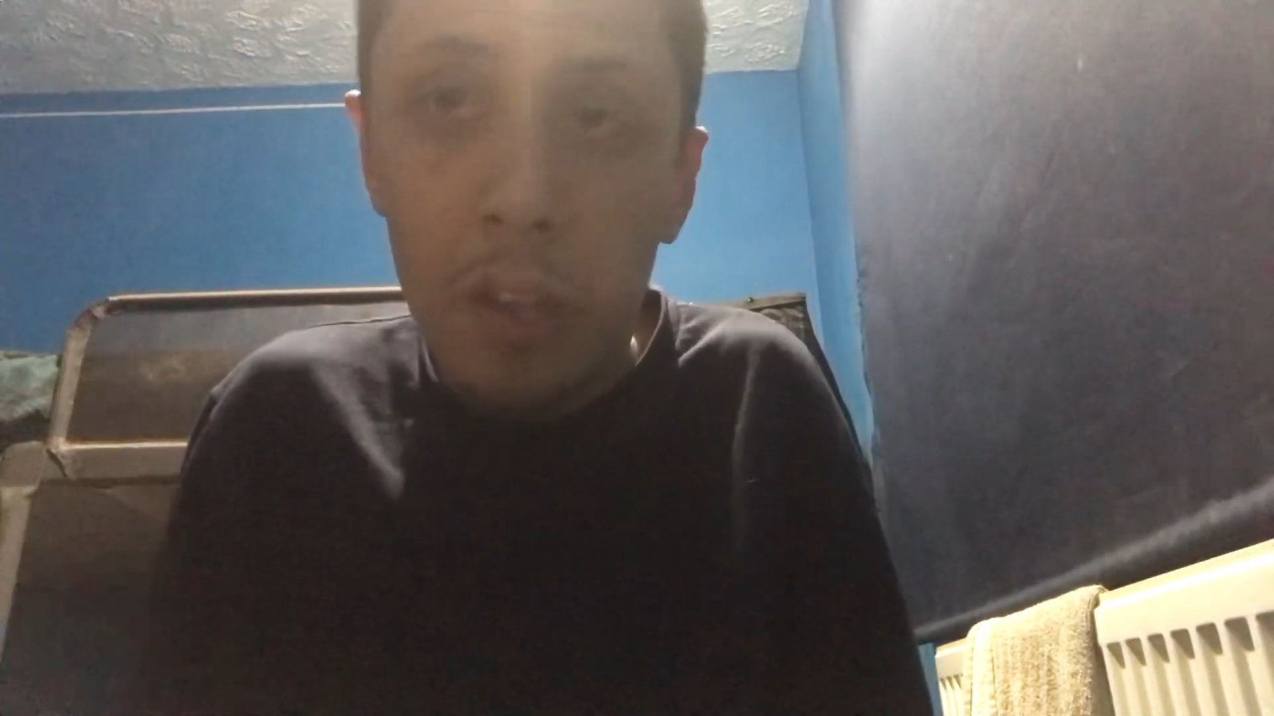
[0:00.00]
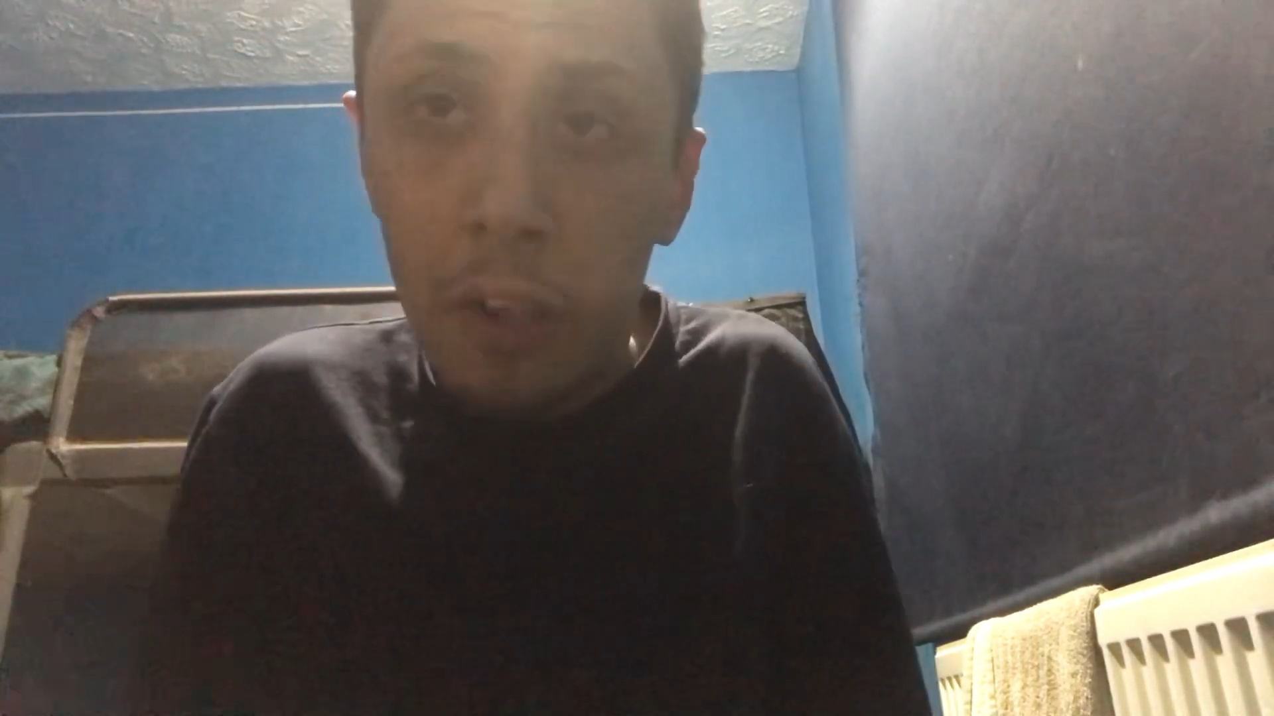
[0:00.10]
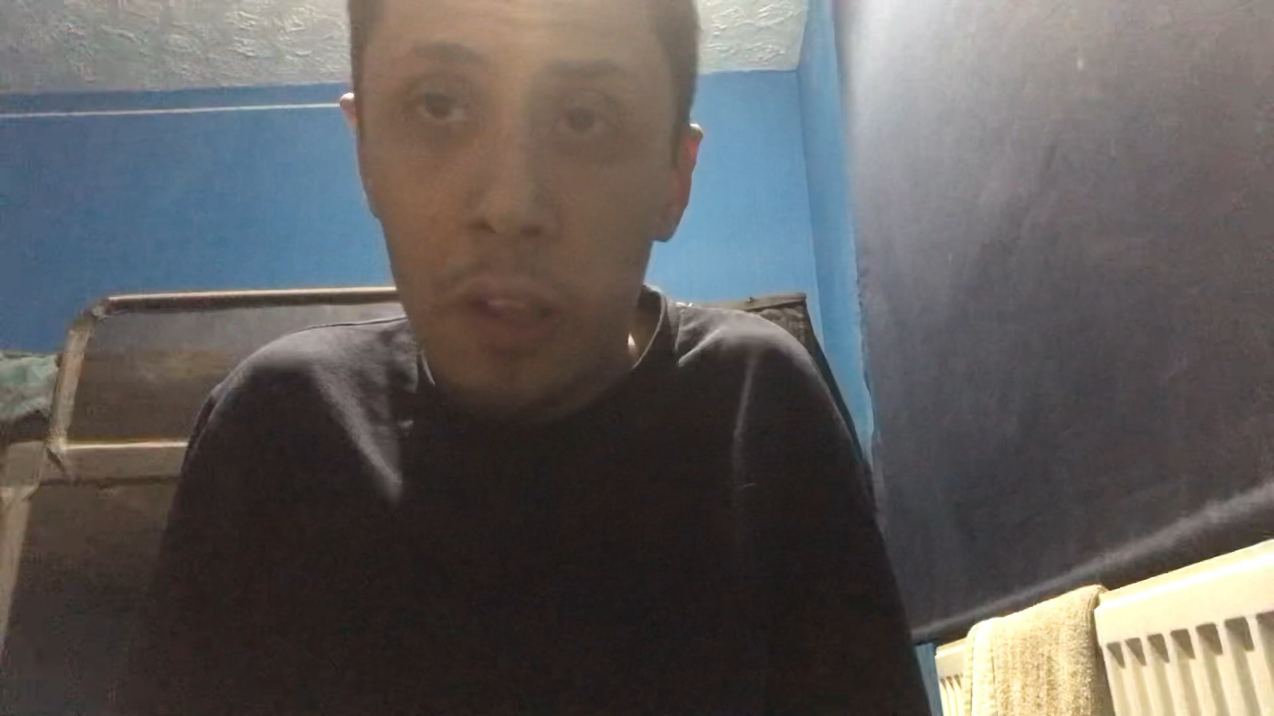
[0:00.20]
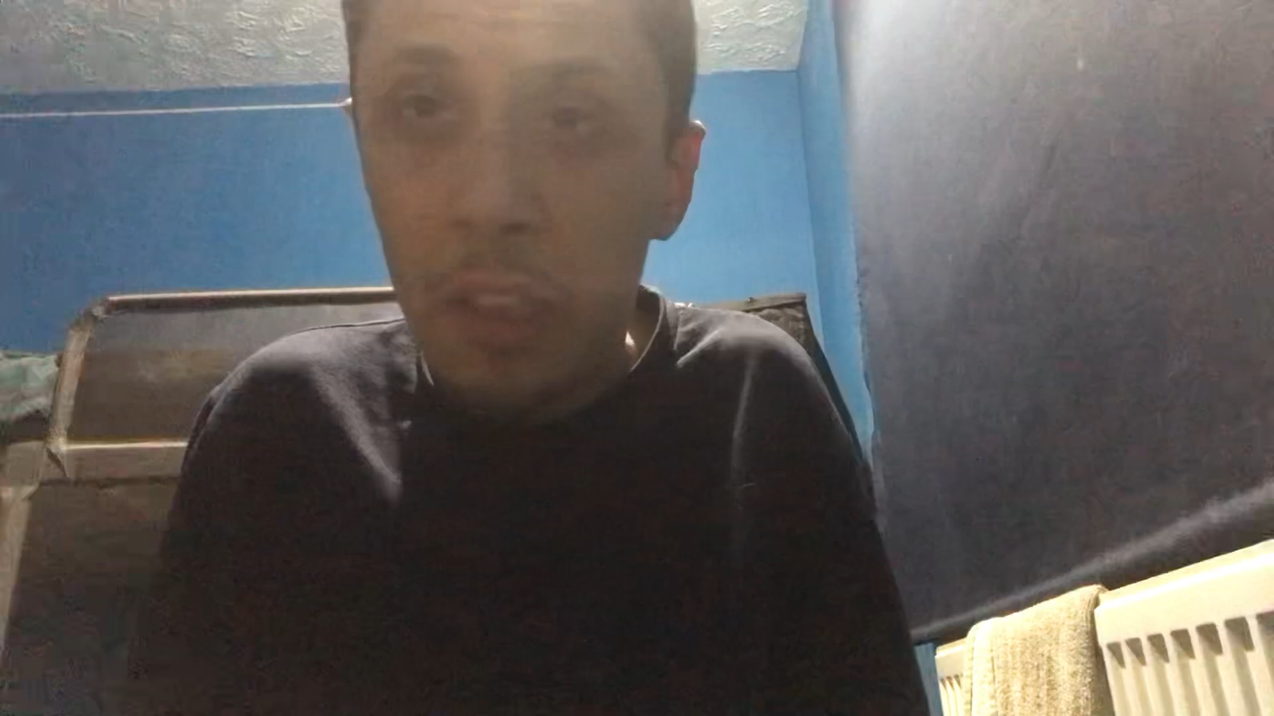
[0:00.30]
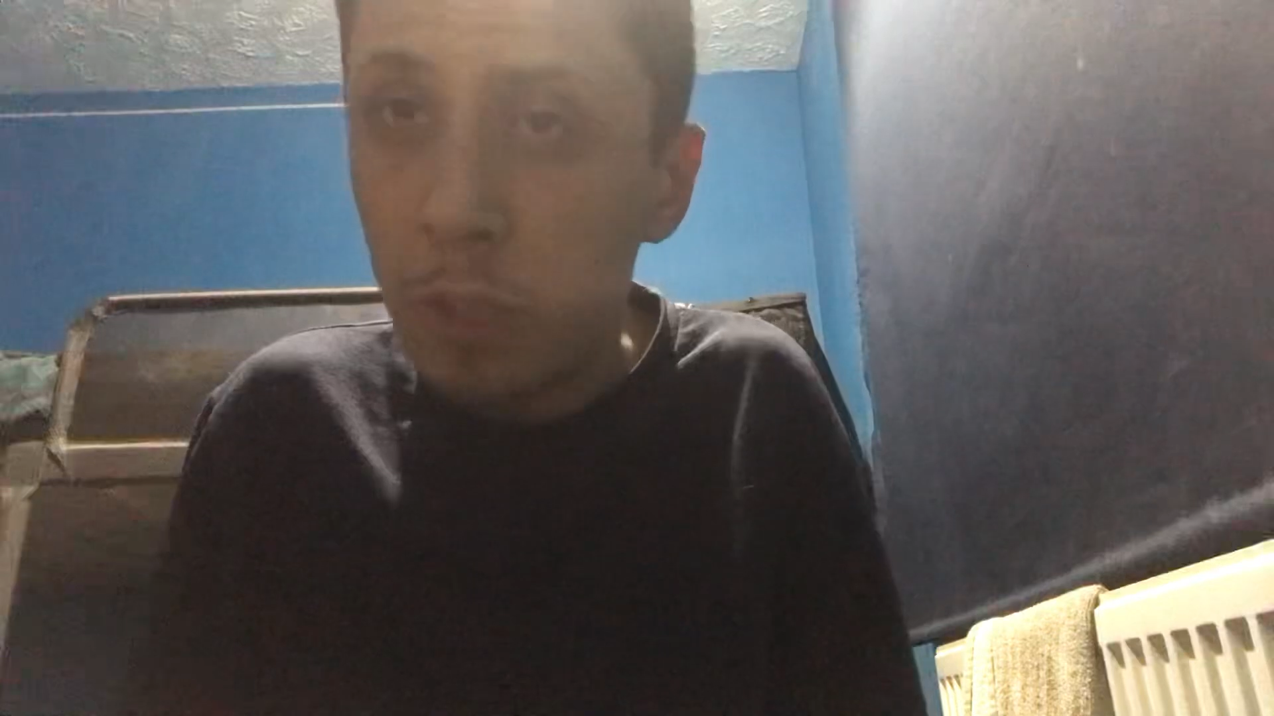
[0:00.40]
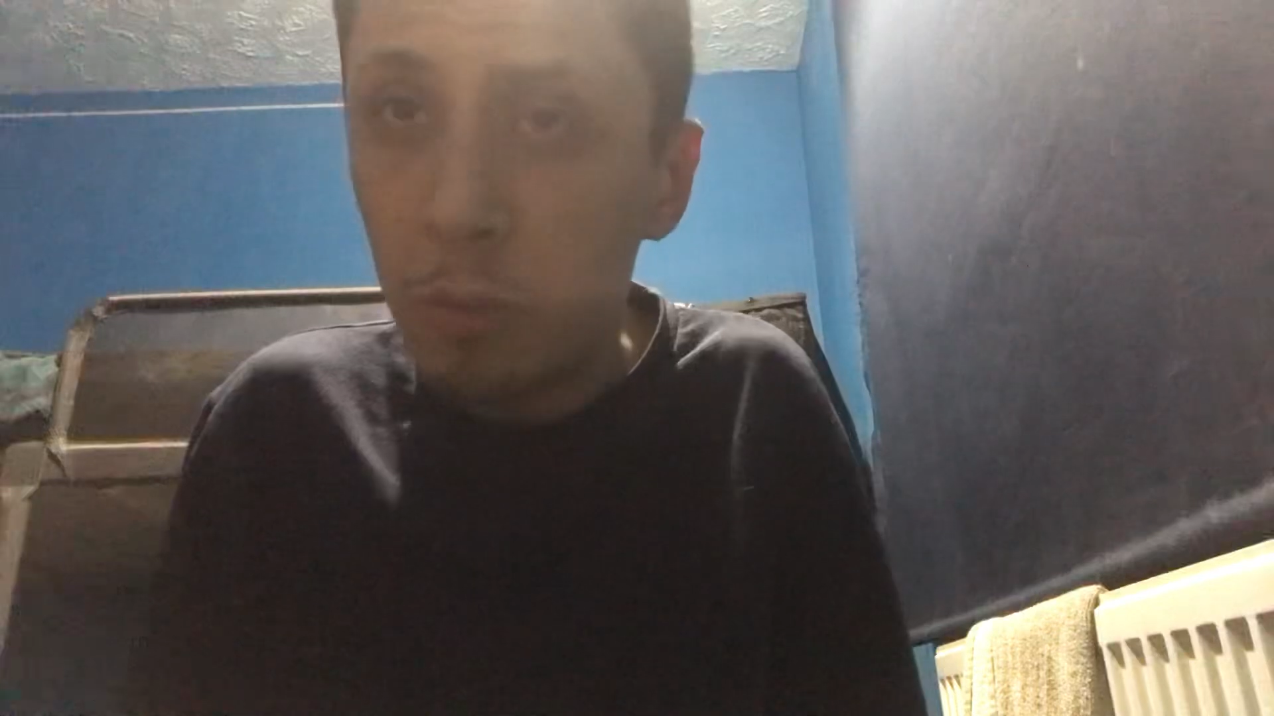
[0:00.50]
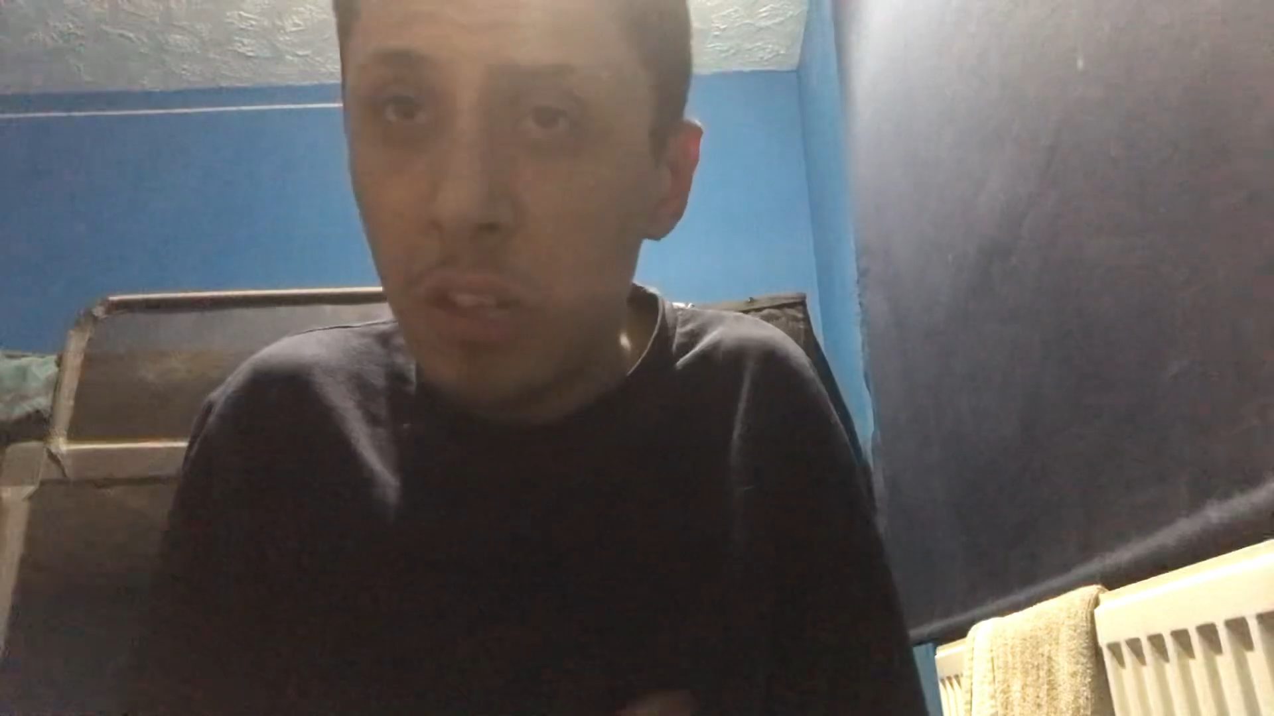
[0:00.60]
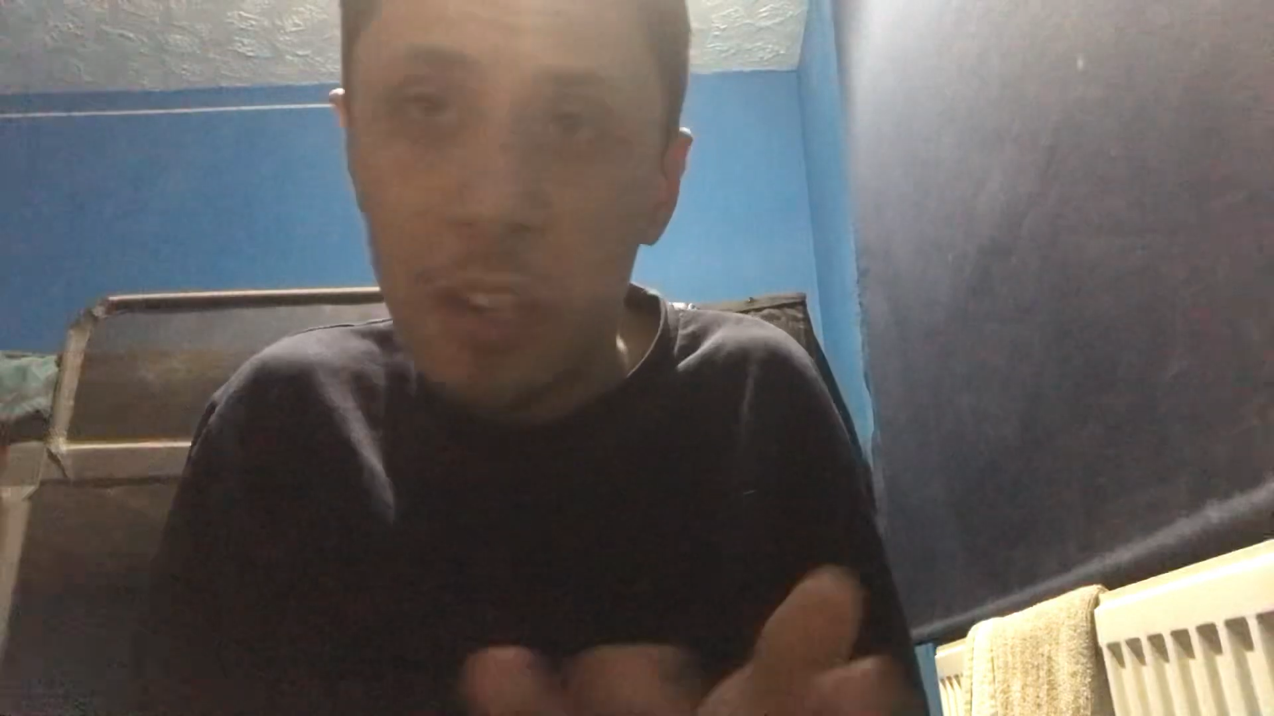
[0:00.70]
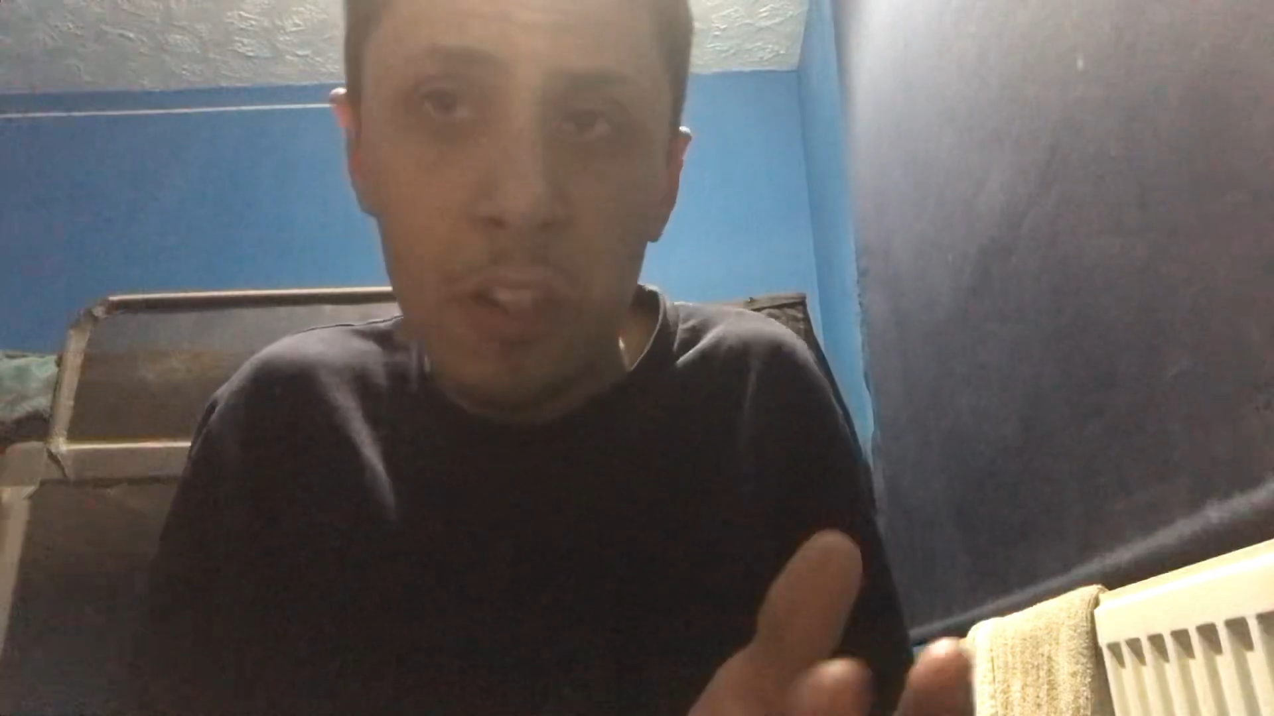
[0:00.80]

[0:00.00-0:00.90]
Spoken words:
That's what I